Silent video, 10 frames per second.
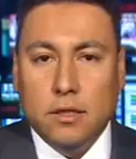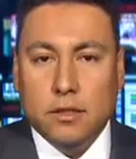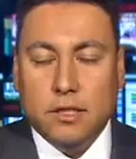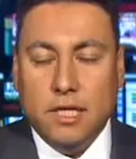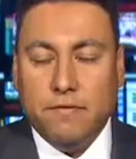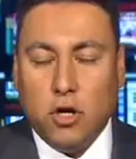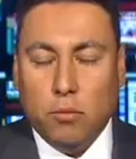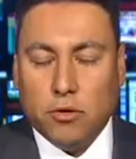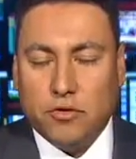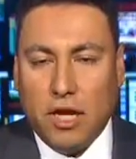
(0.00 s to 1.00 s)
Steve
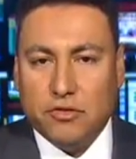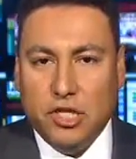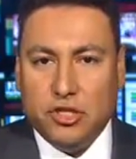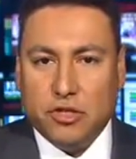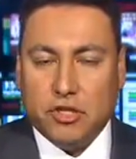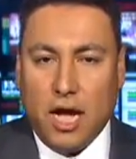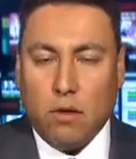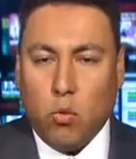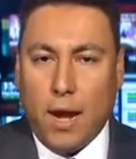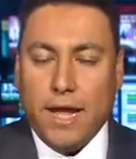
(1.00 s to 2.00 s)
Coburn says he just
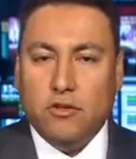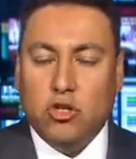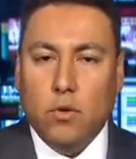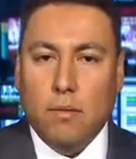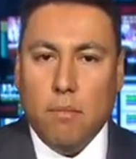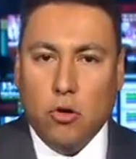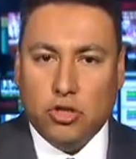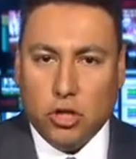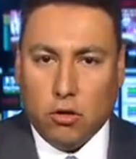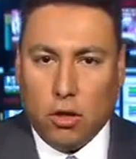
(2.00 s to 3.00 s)
got way too
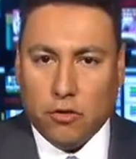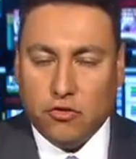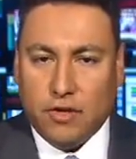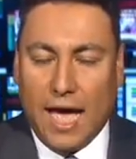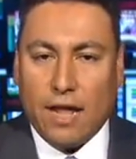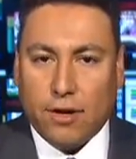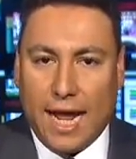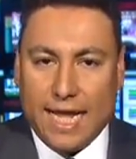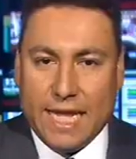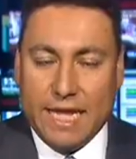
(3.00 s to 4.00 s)
emotional on
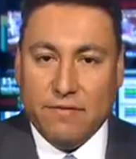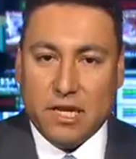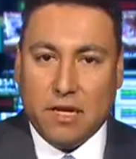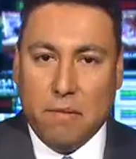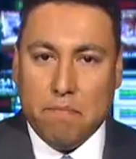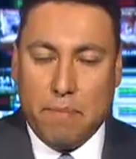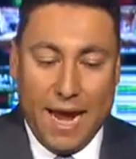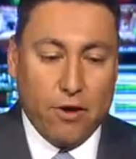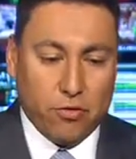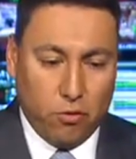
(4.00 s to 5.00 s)
Saturday. He even
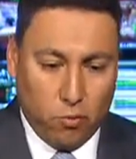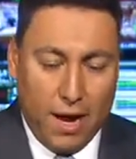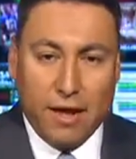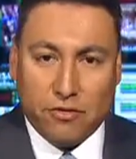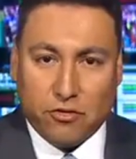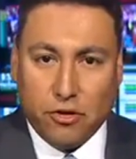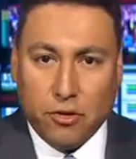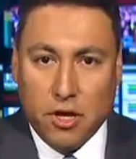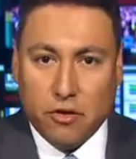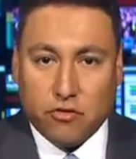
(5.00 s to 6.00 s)
compared the race
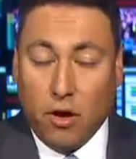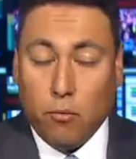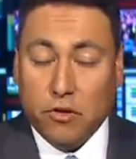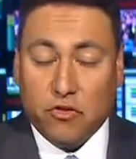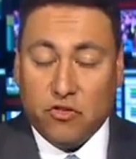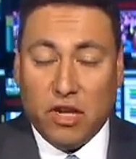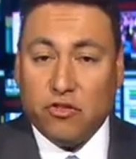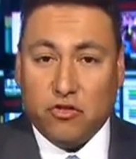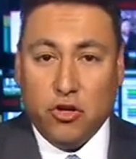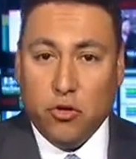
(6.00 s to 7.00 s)
to someone
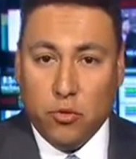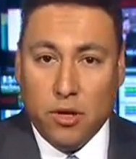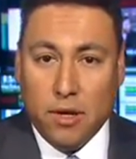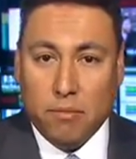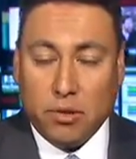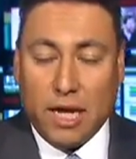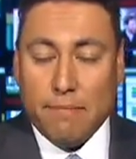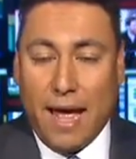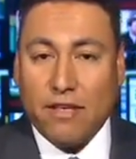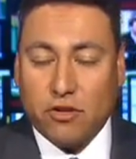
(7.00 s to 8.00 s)
6'2
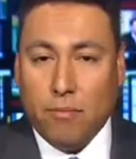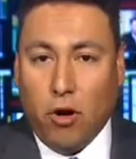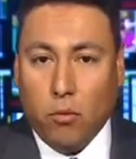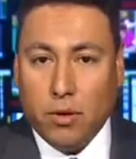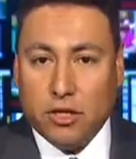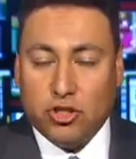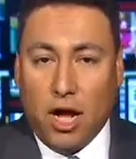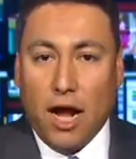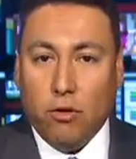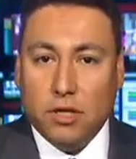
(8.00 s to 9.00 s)
playing basketball with a
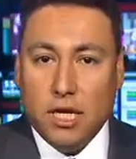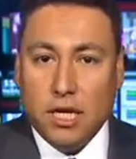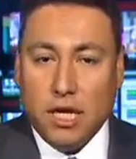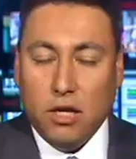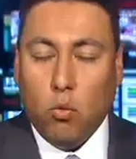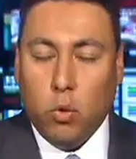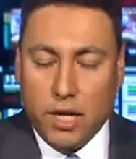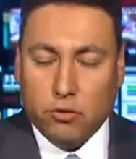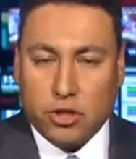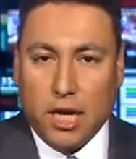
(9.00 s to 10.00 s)
child in a
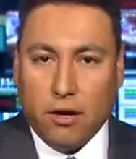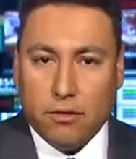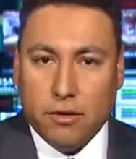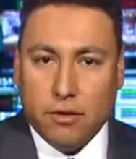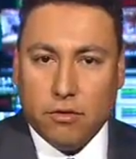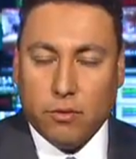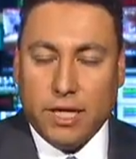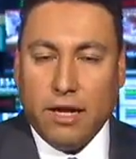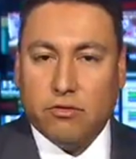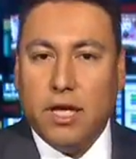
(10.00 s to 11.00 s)
wheelchair. Three
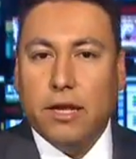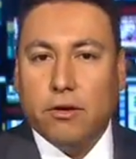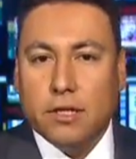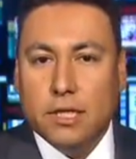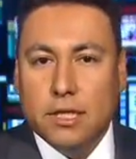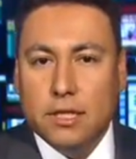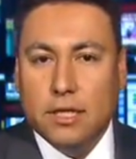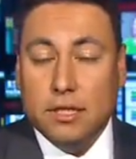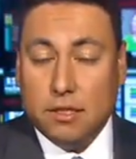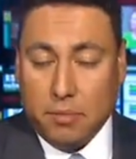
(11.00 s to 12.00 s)
days later,
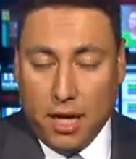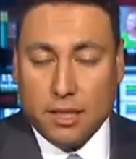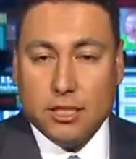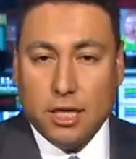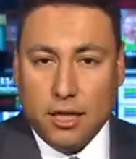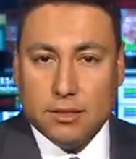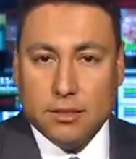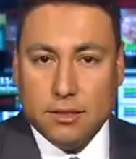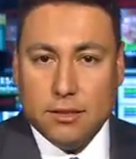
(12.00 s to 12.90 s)
he's apologizing.